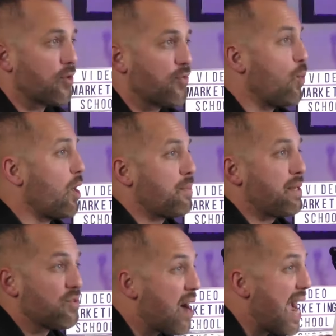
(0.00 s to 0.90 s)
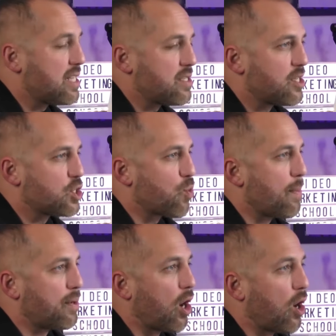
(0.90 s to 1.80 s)
or if you want to be invited to this
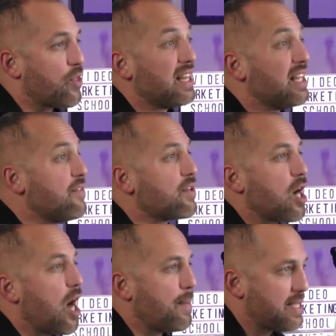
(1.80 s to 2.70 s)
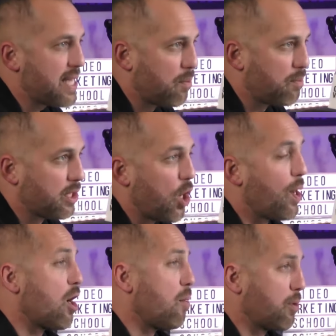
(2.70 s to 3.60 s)
webinar, then leave a comment down
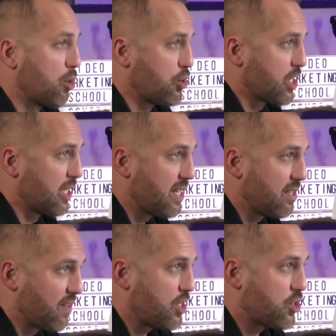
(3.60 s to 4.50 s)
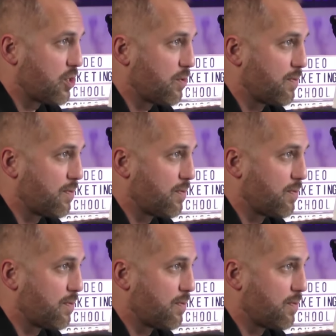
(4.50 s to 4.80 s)
below and I'll personally invite you.